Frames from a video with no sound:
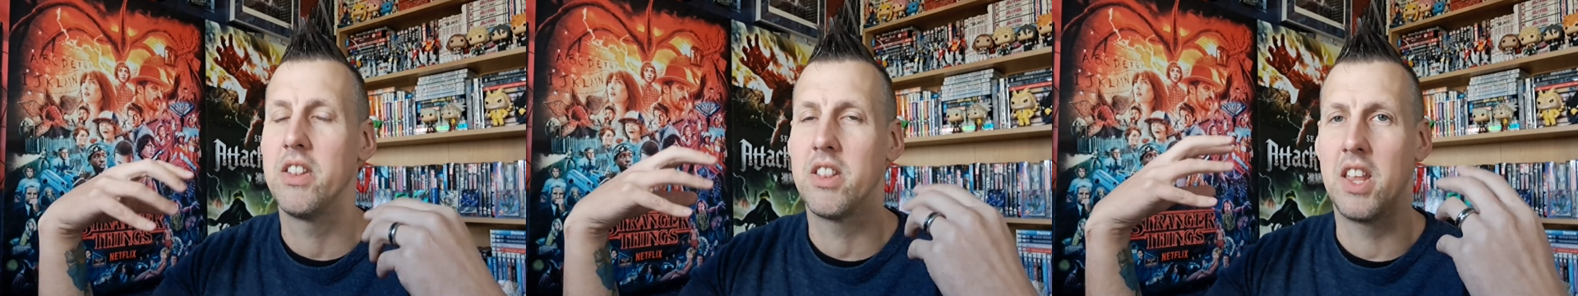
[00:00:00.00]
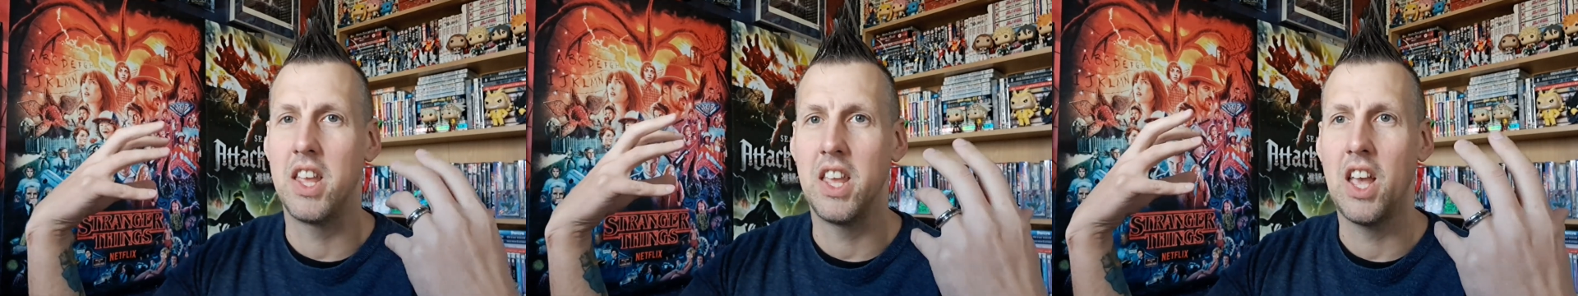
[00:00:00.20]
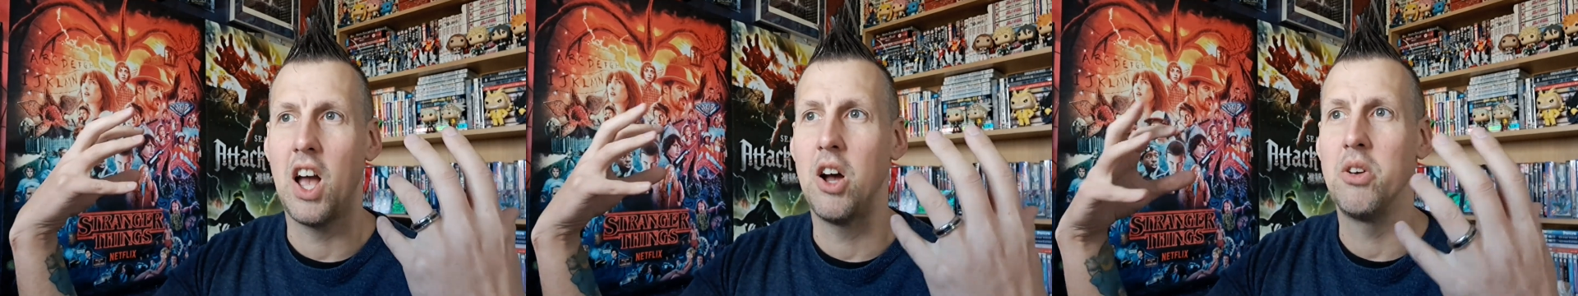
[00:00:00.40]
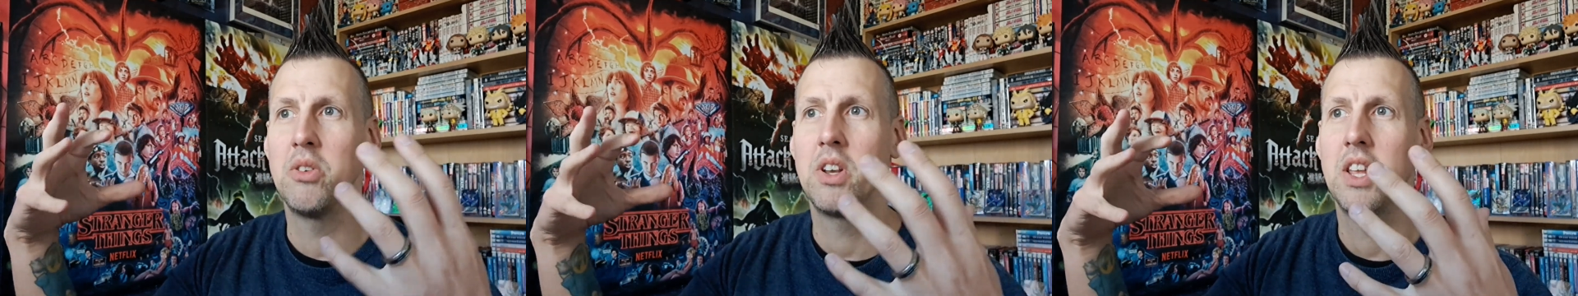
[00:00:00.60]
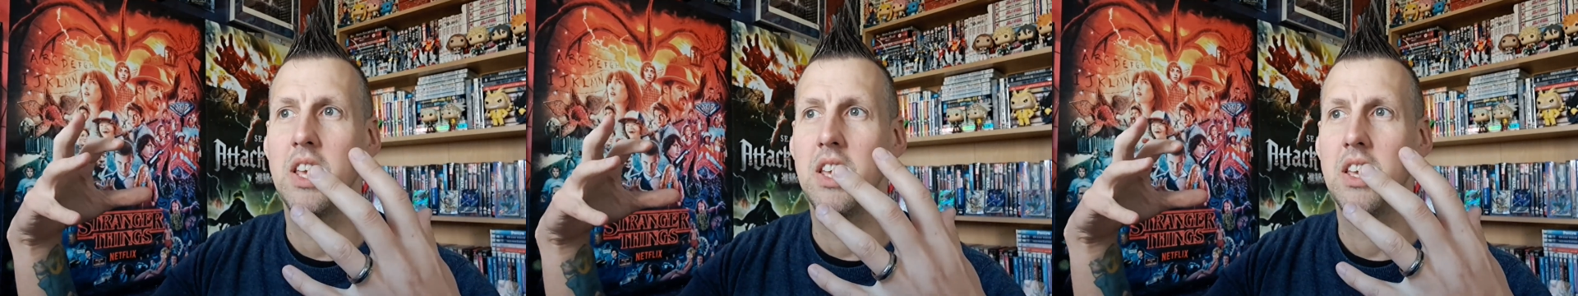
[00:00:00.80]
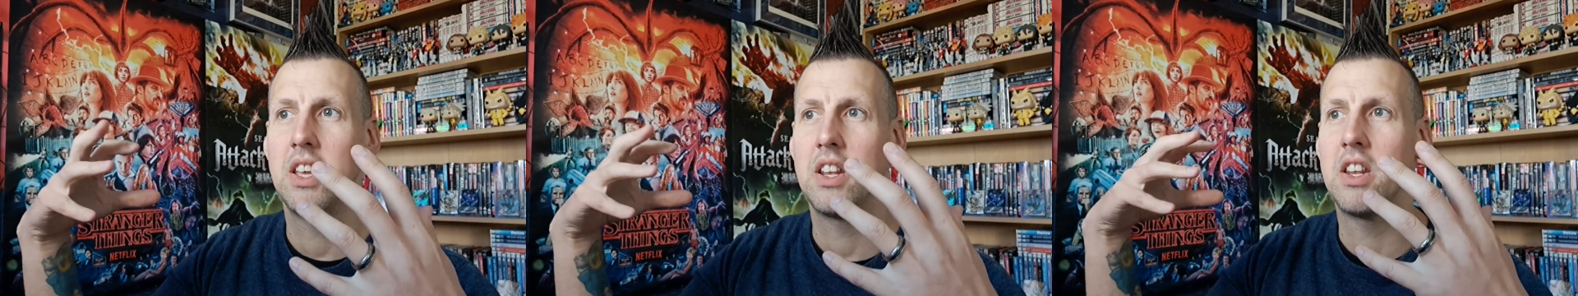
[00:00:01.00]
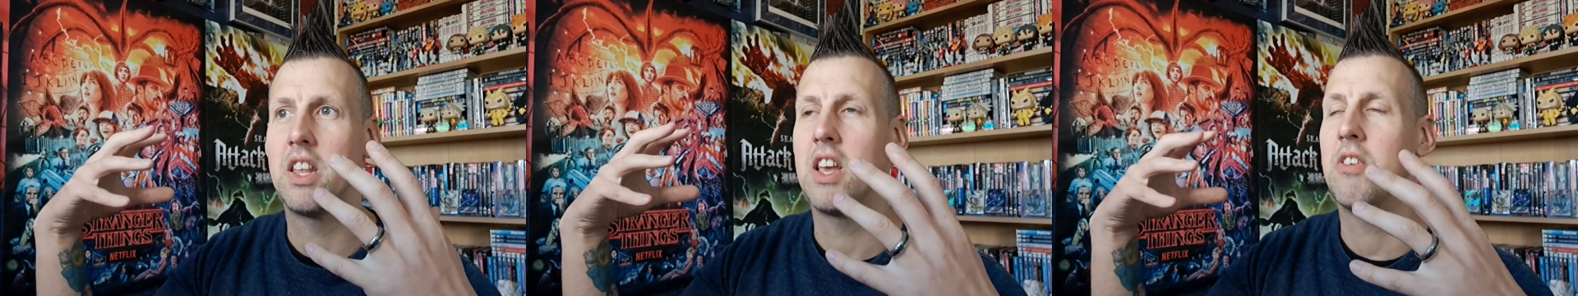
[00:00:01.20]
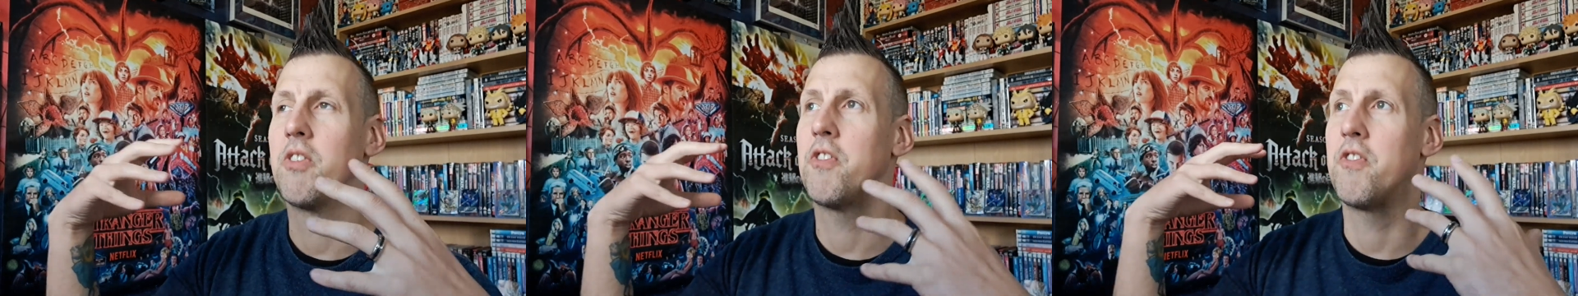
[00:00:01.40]
The
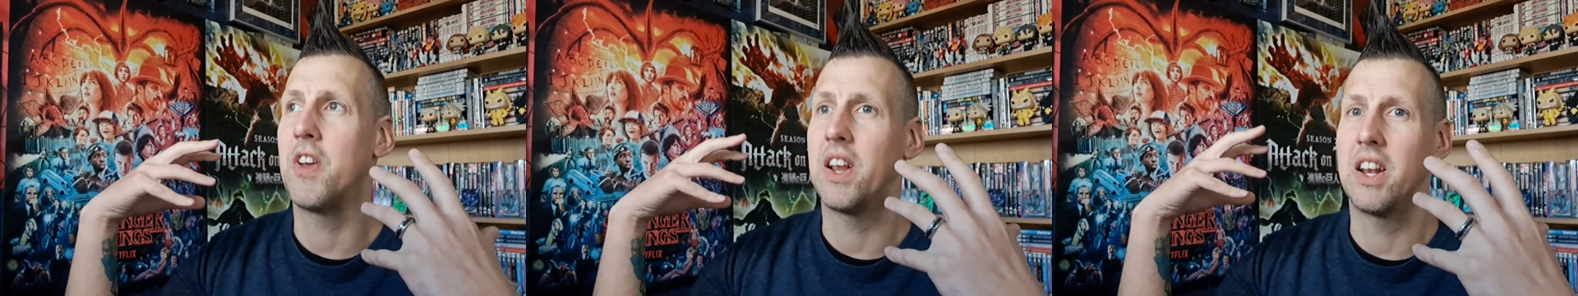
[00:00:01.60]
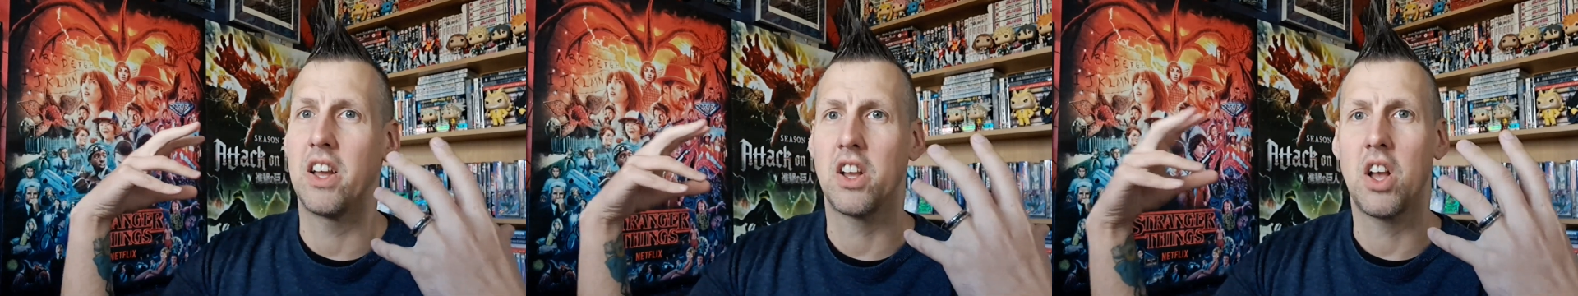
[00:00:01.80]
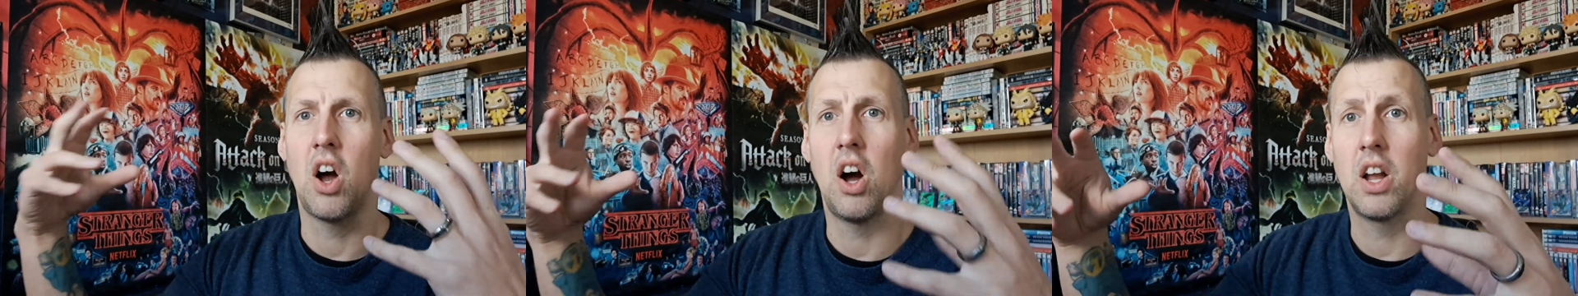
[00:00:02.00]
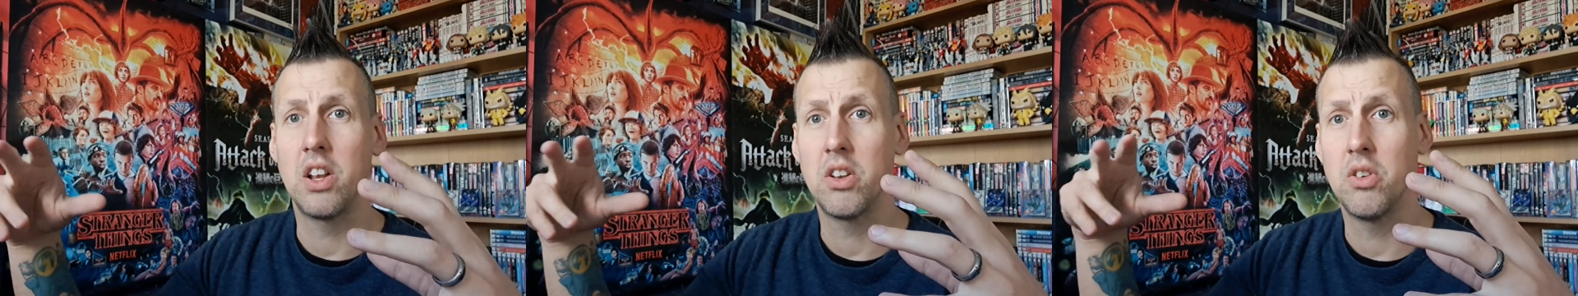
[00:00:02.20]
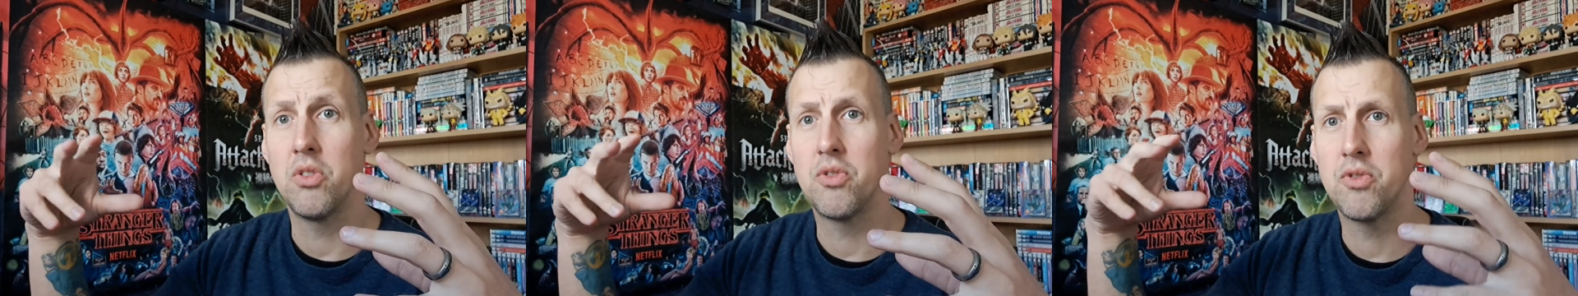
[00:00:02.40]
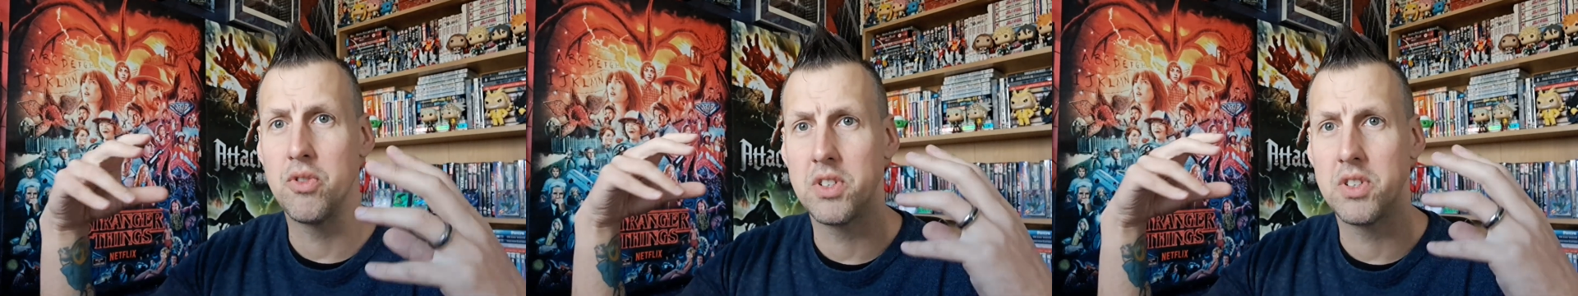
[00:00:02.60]
other thing that kind of